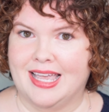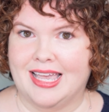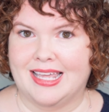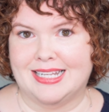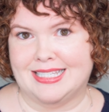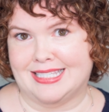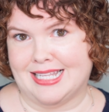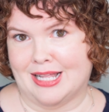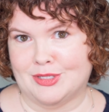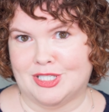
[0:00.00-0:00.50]

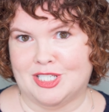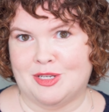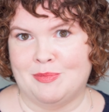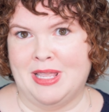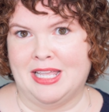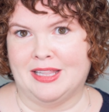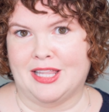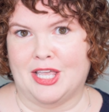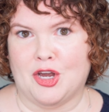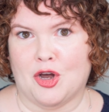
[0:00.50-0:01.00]
and it sounds to
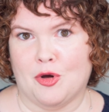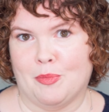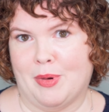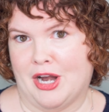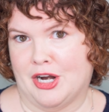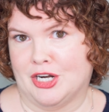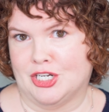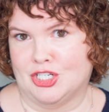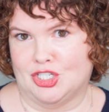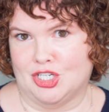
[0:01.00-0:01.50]
me like her
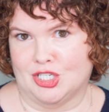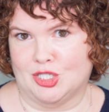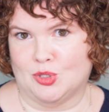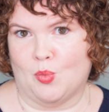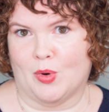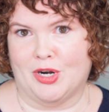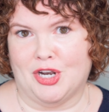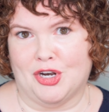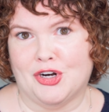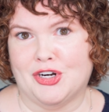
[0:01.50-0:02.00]
parents
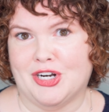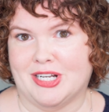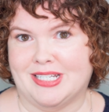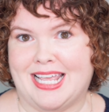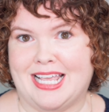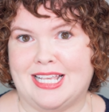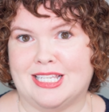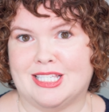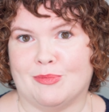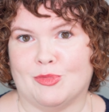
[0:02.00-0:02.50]
just wanted her to
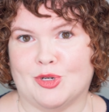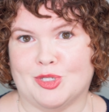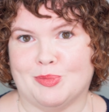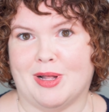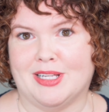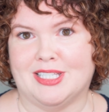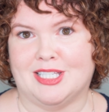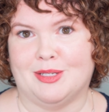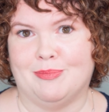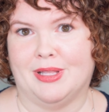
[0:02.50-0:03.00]
take some
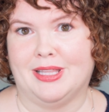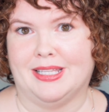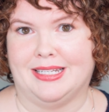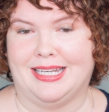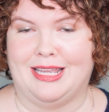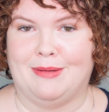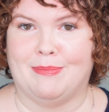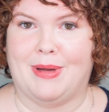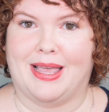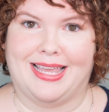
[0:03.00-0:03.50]

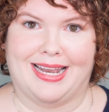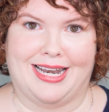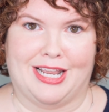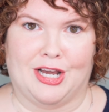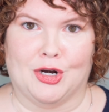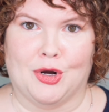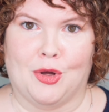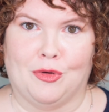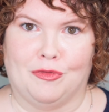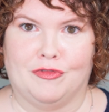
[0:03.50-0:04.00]
responsibility by getting
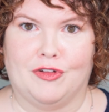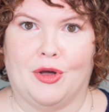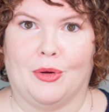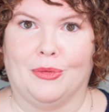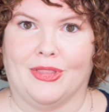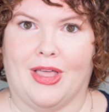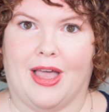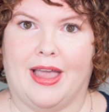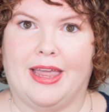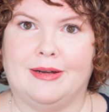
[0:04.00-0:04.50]
her own
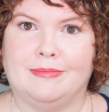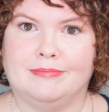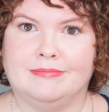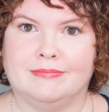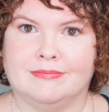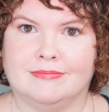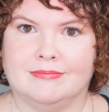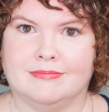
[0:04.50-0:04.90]
phone line.